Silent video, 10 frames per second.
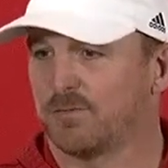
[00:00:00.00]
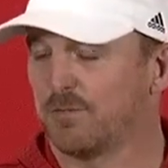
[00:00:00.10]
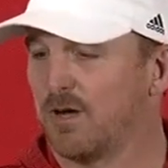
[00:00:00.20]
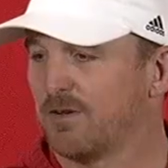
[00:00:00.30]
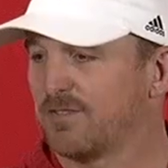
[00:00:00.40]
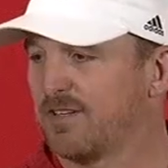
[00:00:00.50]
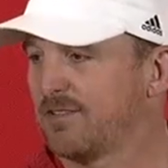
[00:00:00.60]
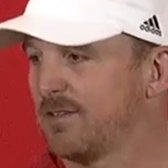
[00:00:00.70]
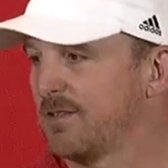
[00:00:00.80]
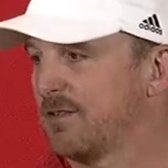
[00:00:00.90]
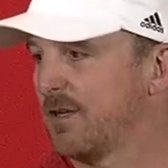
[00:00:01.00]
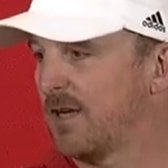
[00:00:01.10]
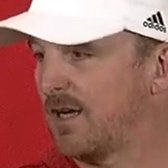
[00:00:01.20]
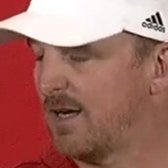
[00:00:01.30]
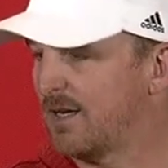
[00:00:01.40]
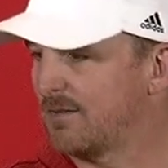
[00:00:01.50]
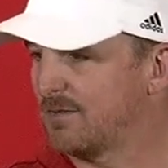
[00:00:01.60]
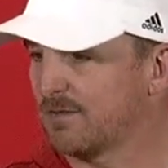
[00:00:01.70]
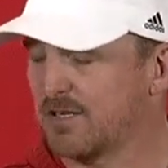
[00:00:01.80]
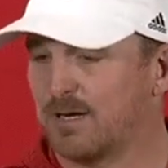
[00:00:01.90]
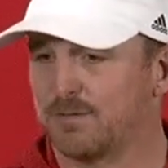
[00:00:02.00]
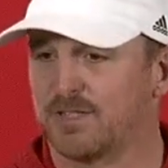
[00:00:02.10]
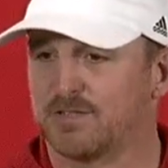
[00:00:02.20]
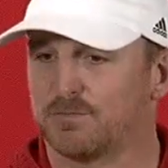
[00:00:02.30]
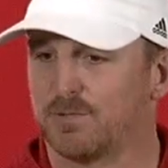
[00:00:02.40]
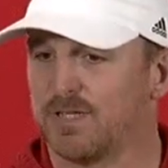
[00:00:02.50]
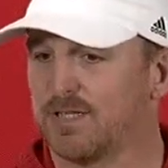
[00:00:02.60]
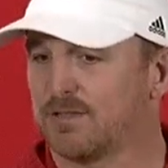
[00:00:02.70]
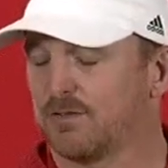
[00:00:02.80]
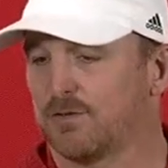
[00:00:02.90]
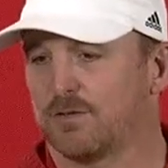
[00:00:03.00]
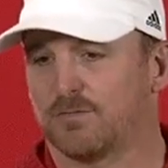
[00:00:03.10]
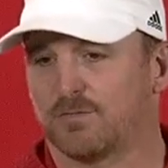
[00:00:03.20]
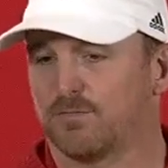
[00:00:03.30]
from the offseason uh, to competition week to